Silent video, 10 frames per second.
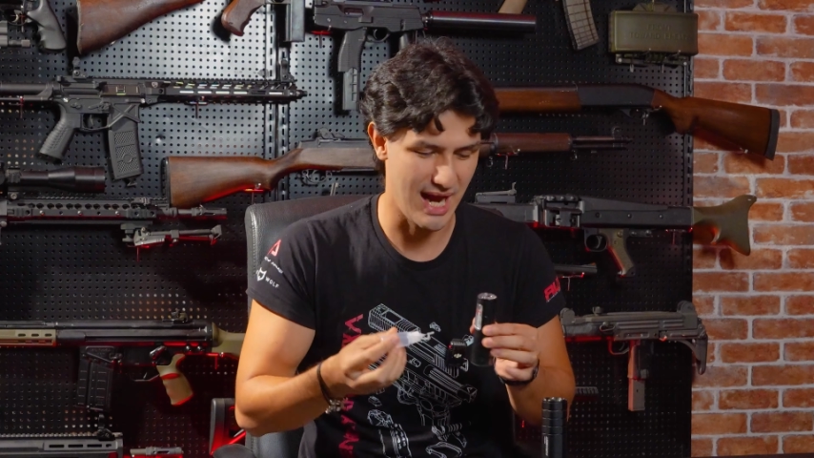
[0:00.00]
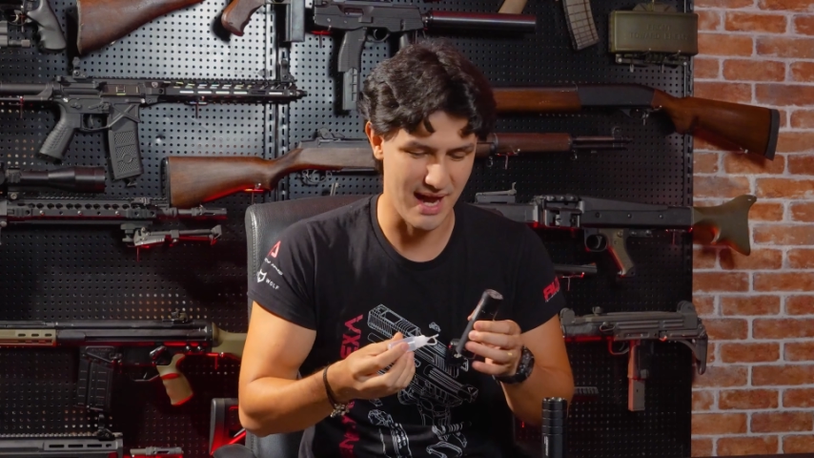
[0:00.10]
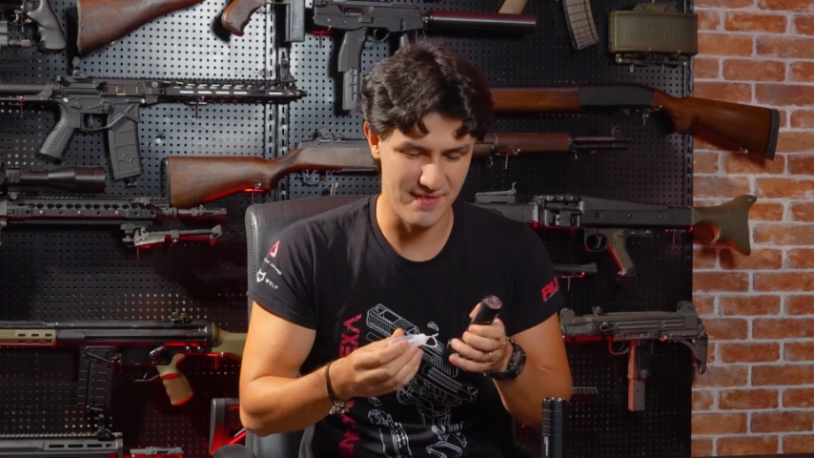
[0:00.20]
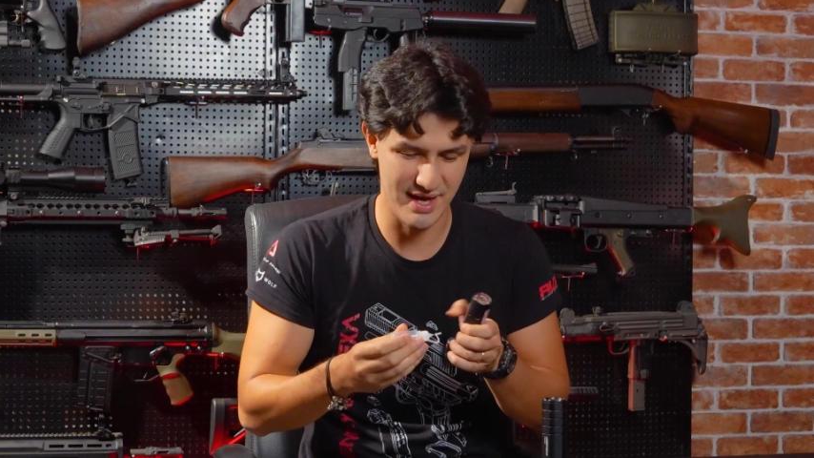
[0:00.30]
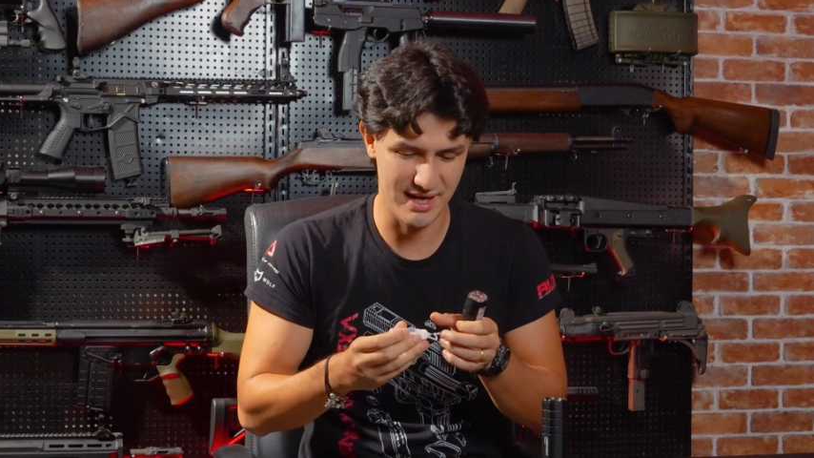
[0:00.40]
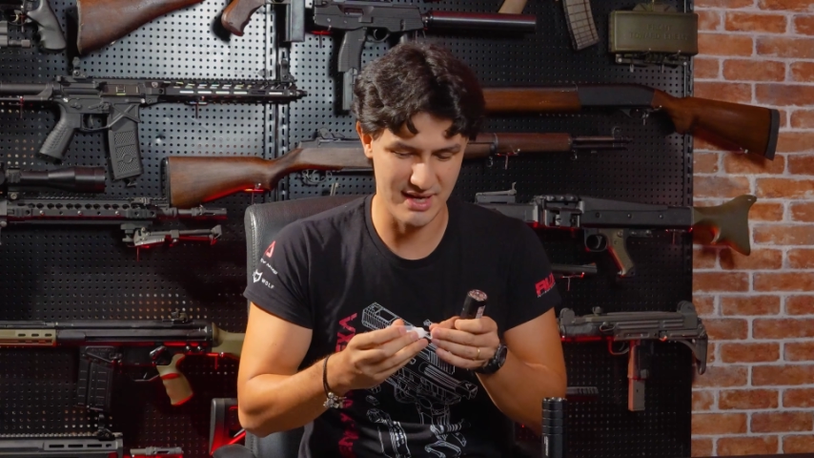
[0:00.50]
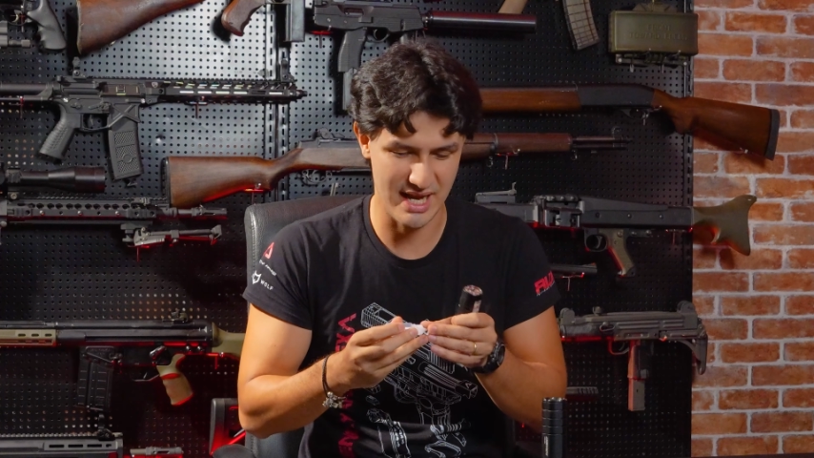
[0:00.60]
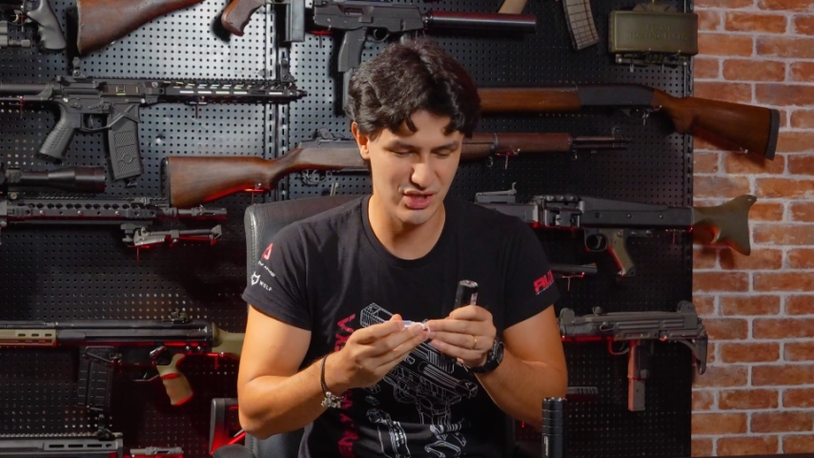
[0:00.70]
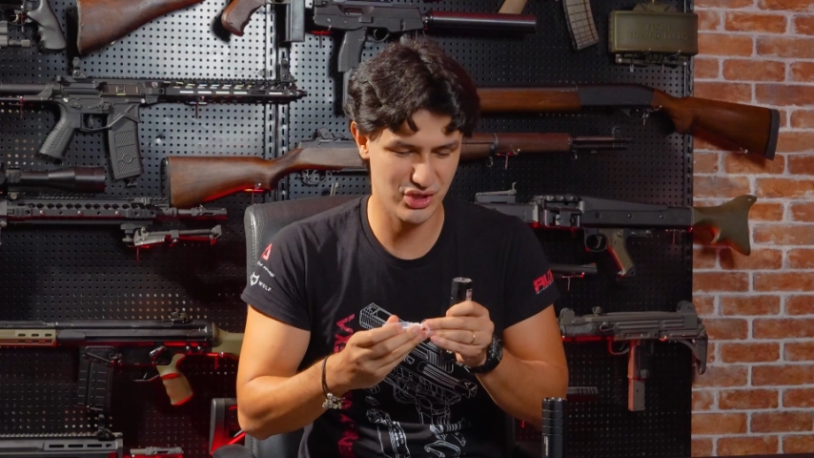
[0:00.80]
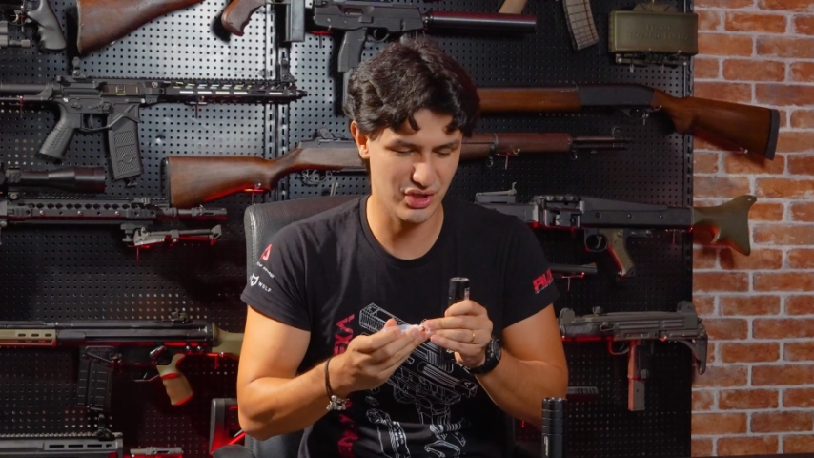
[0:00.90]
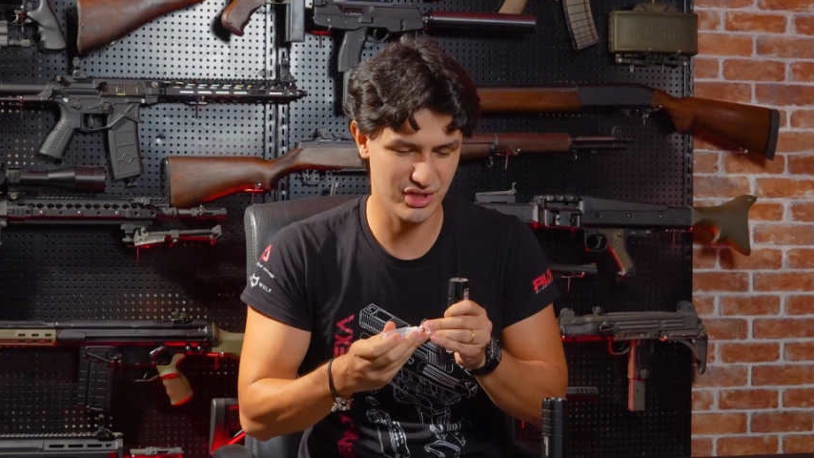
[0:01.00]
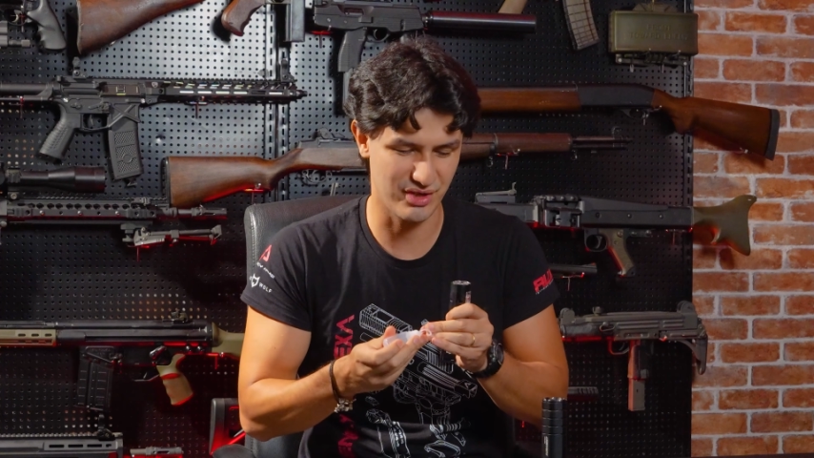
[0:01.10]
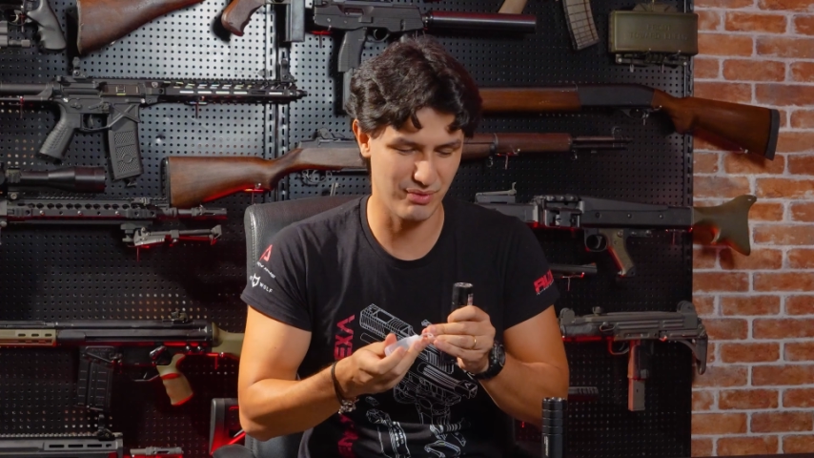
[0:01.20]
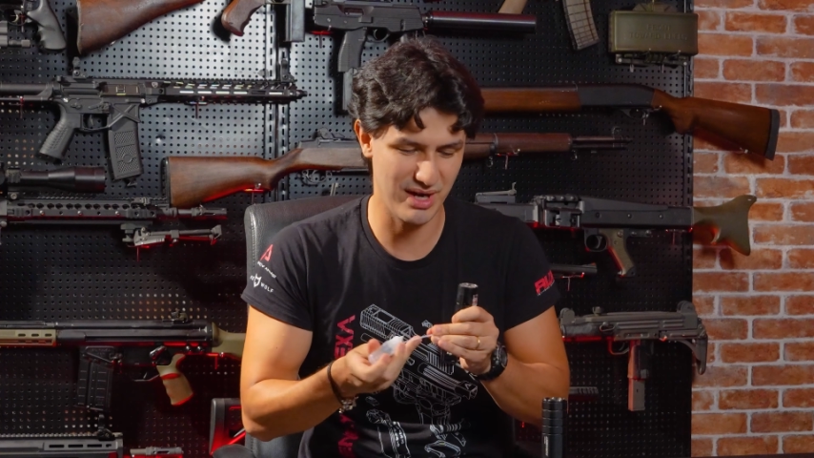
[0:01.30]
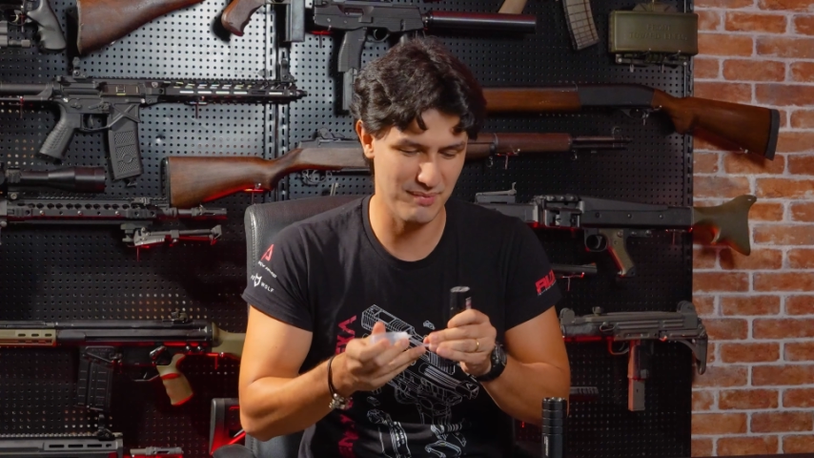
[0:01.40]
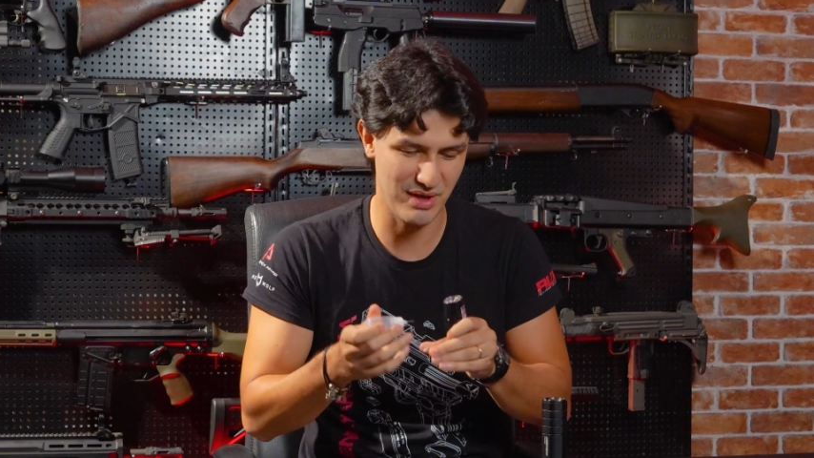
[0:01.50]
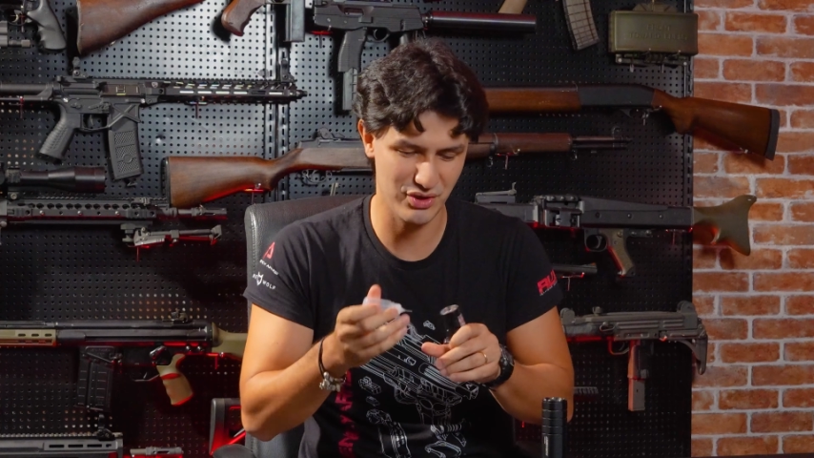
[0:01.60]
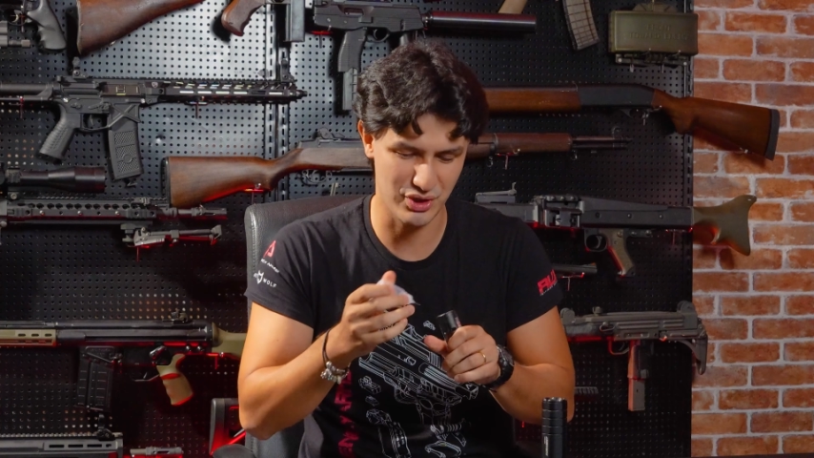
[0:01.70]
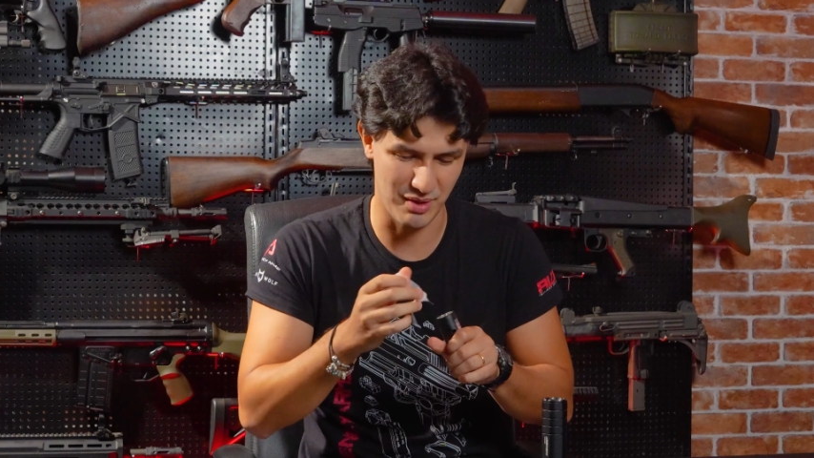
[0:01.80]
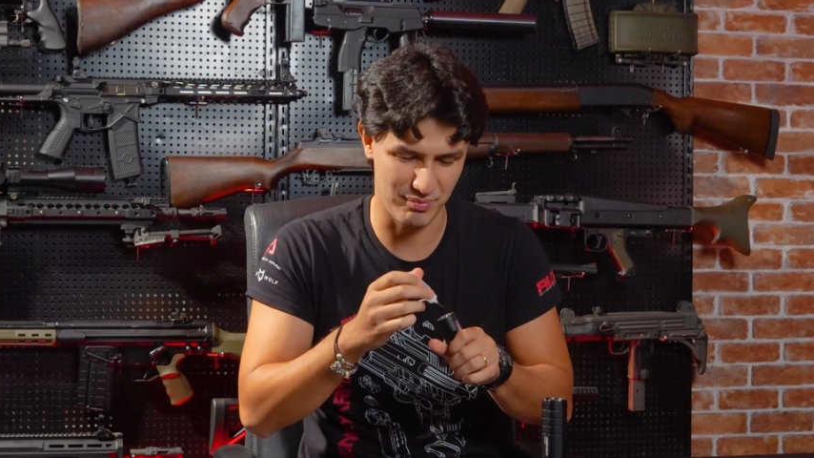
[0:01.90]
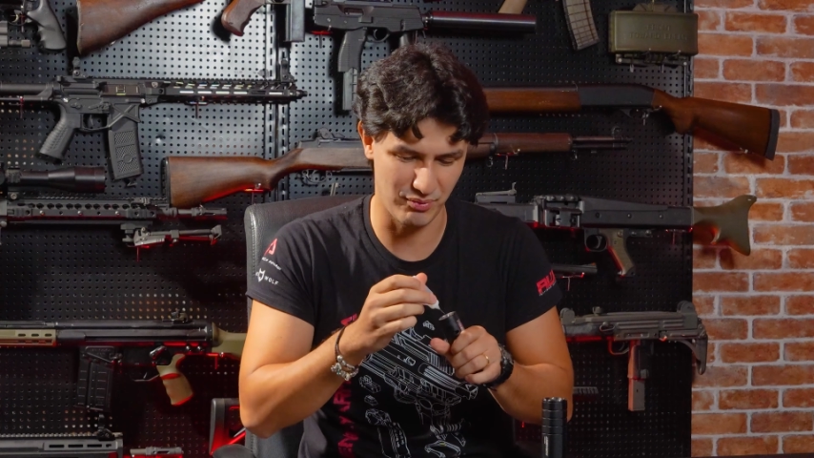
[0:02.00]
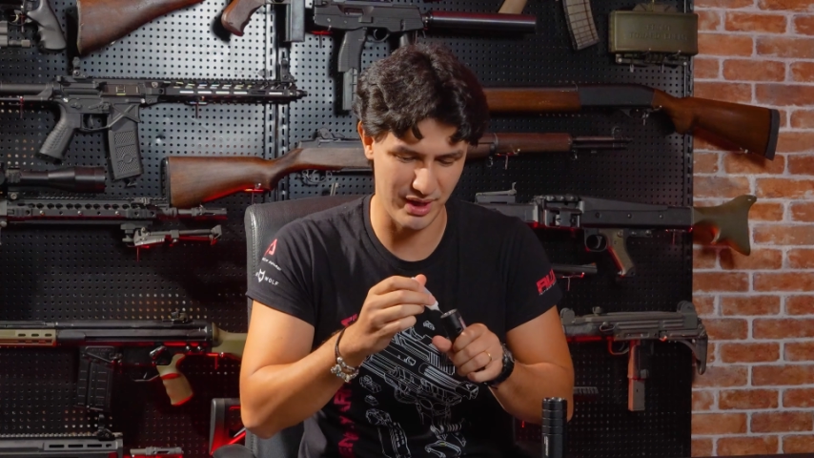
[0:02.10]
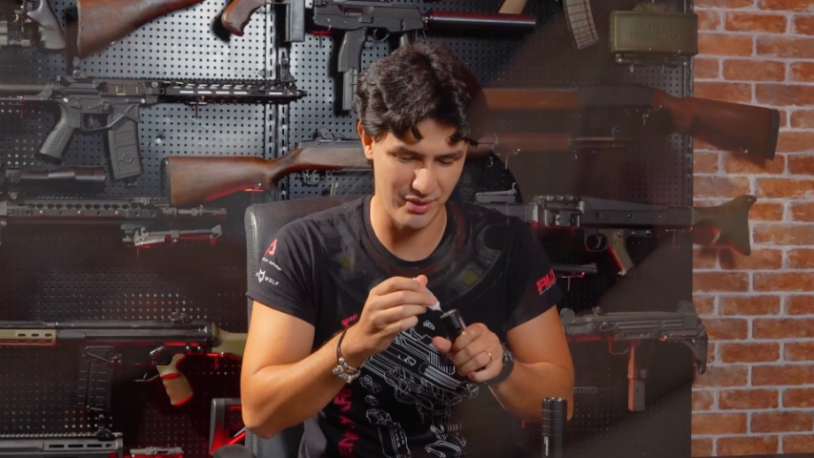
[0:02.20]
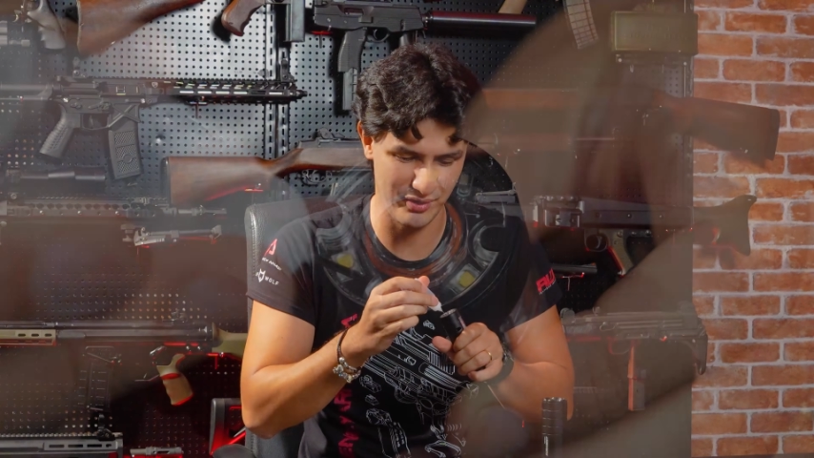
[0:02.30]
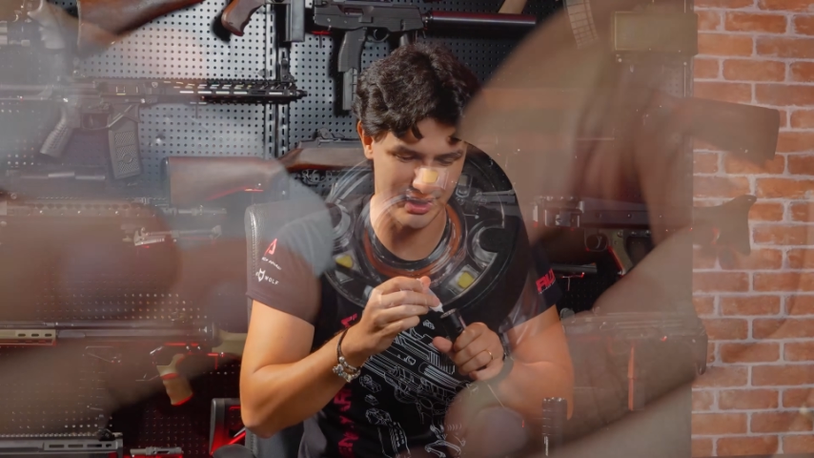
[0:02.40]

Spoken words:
and then insert it round about the top right over